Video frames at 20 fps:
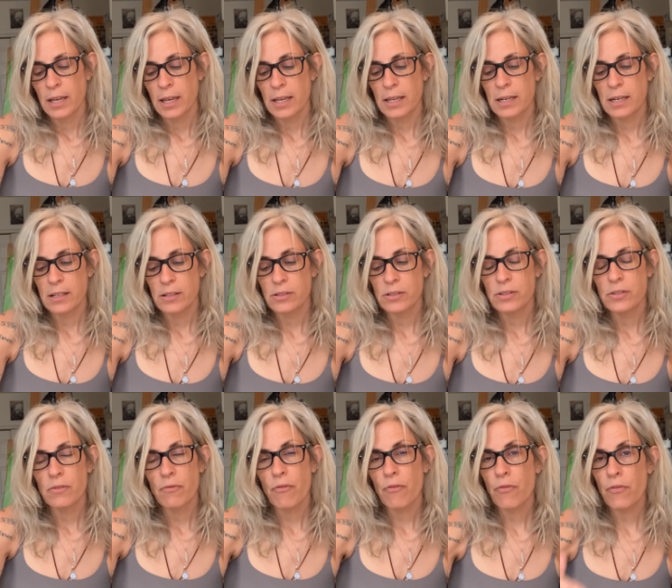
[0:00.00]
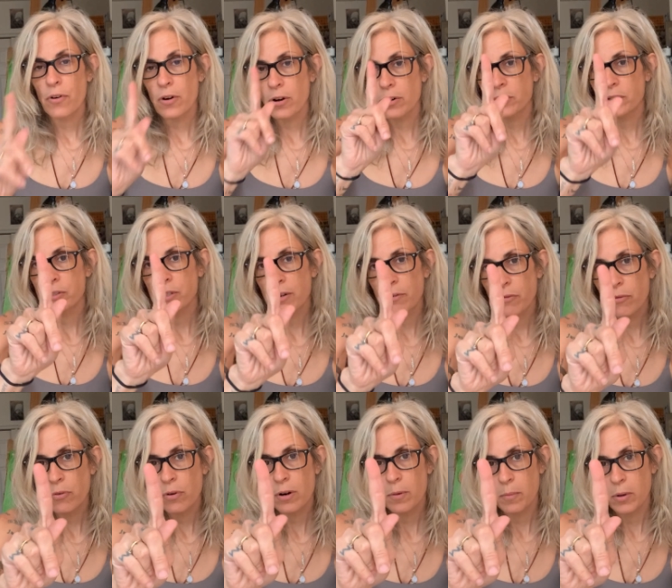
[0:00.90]
It is first and
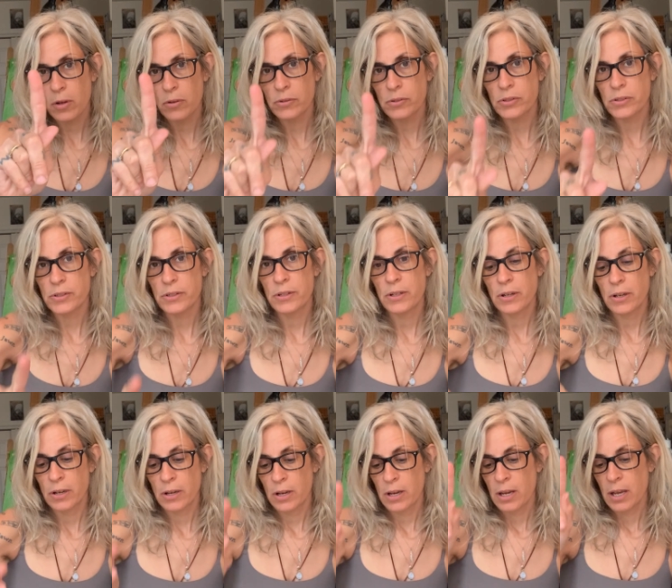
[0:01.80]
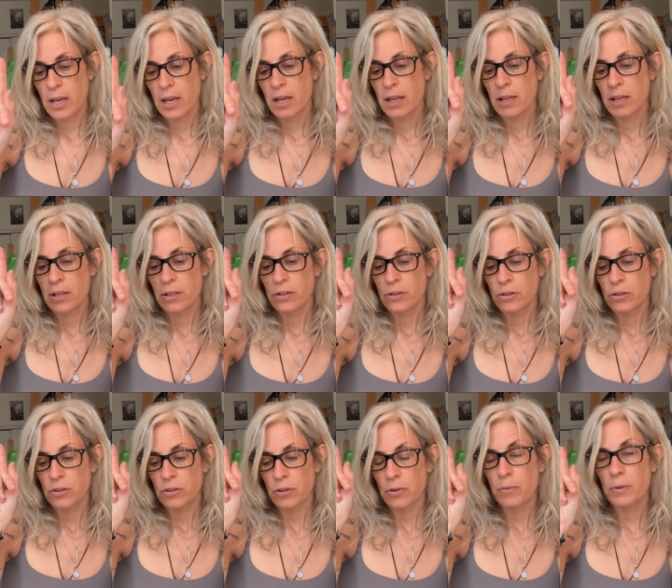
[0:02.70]
foremost
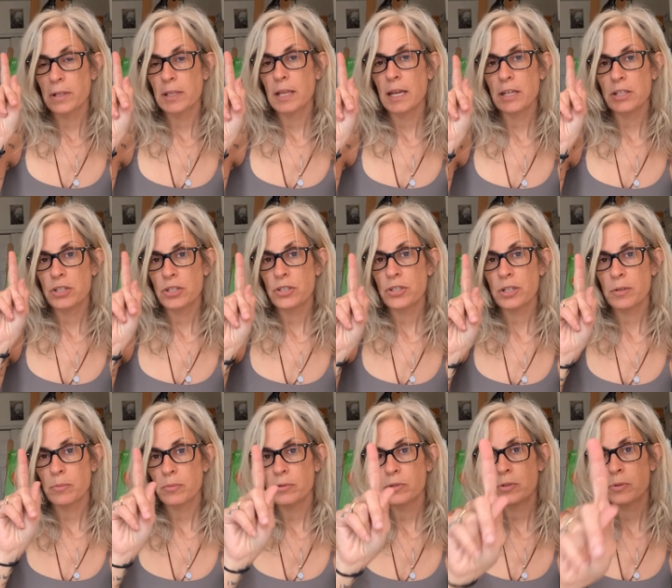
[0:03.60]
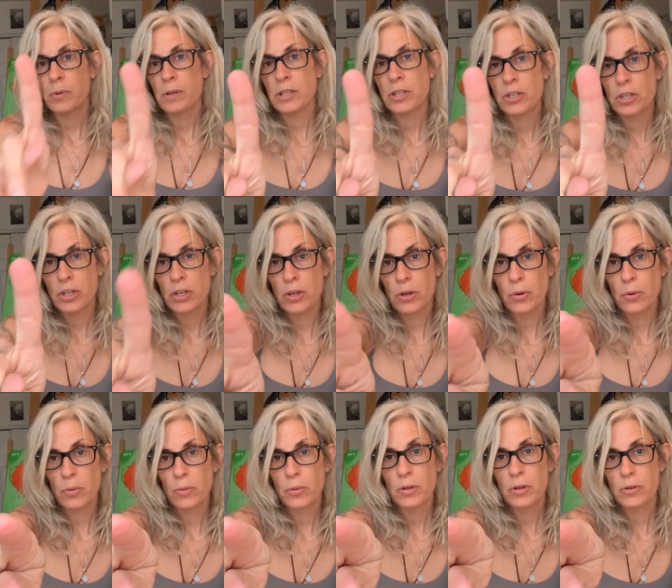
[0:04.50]
the relationship between
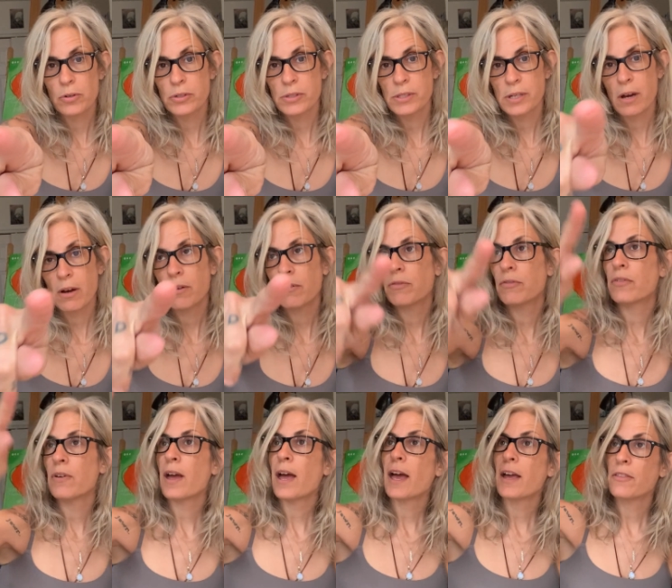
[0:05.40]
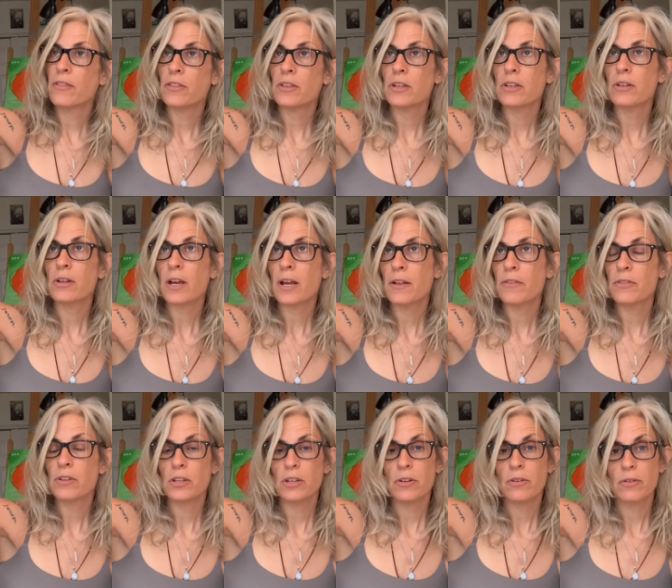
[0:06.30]
you, yourself, and the
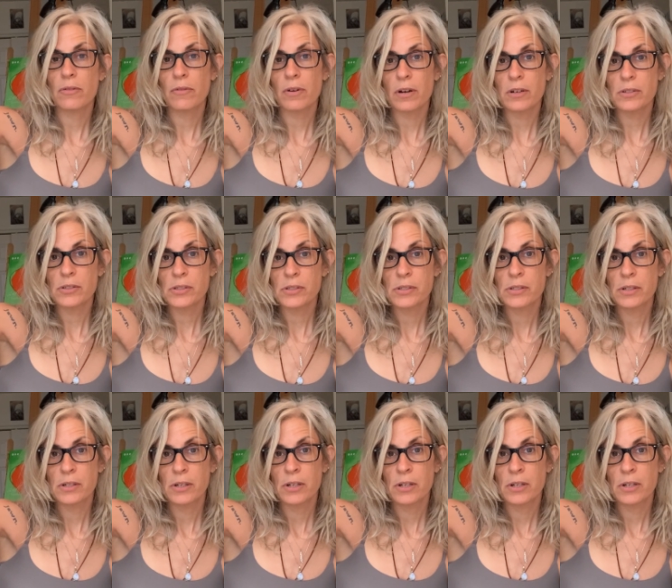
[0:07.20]
and the universe.